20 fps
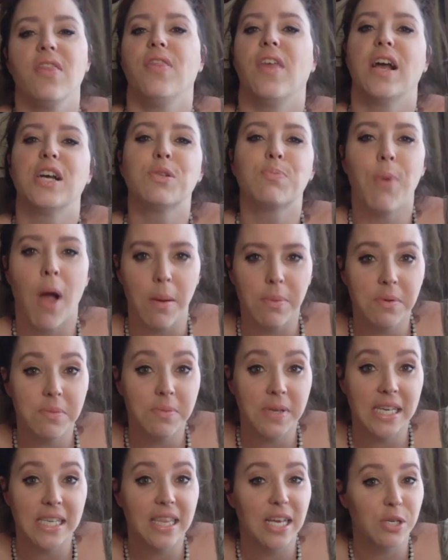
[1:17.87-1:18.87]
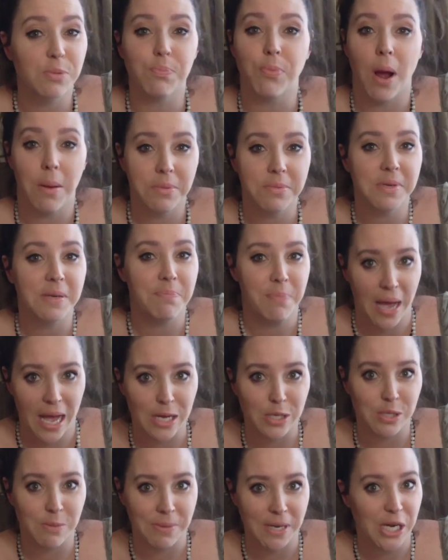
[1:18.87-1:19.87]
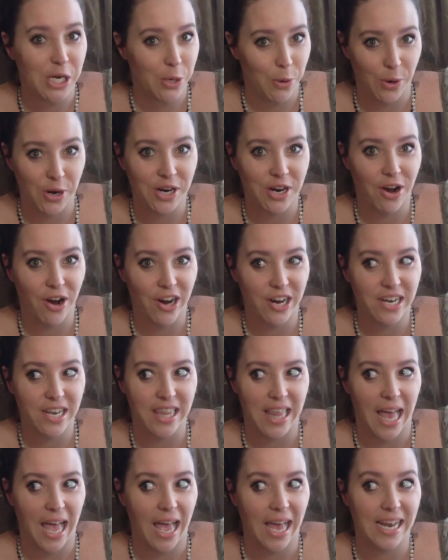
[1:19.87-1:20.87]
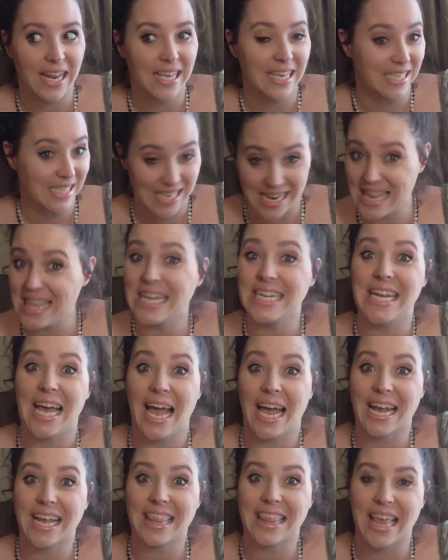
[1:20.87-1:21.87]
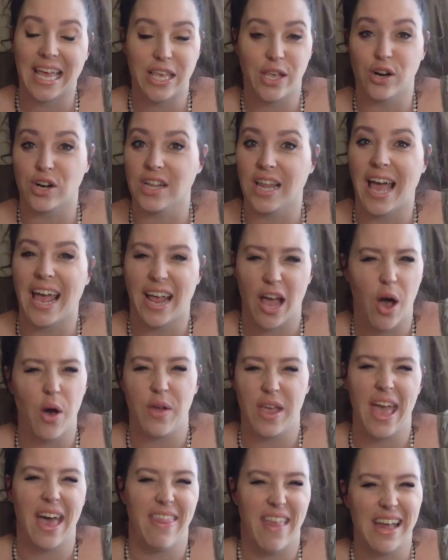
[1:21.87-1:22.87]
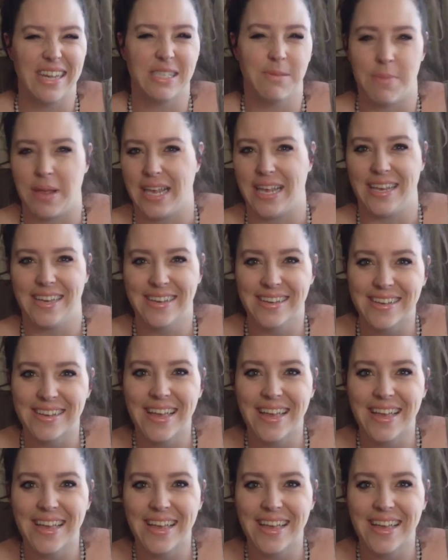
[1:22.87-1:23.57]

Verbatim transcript: there's probably there's probably bound to be a court card that is in the deck that you're like, "Oh yeah, that's me."